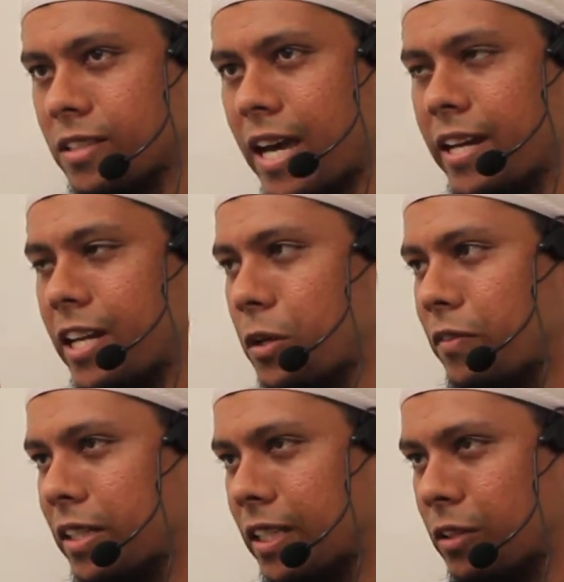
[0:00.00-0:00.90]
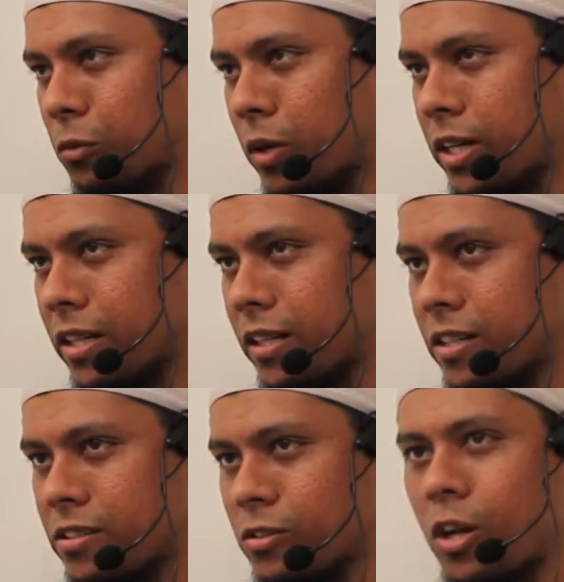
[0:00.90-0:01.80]
And then you have the third 100
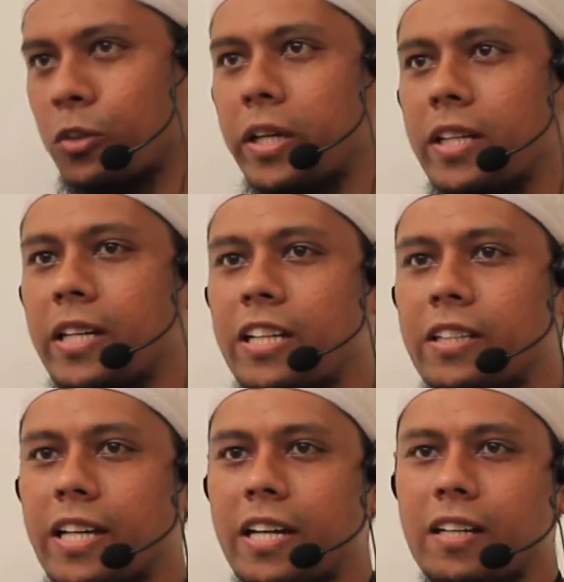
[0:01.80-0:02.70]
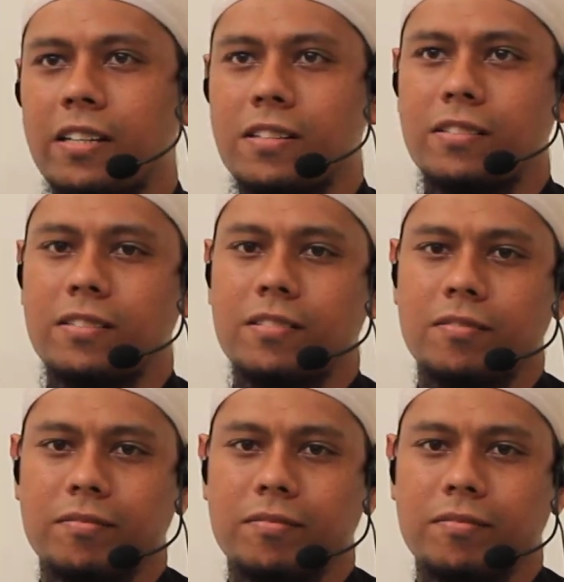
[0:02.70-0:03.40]
years. So altogether 300 years.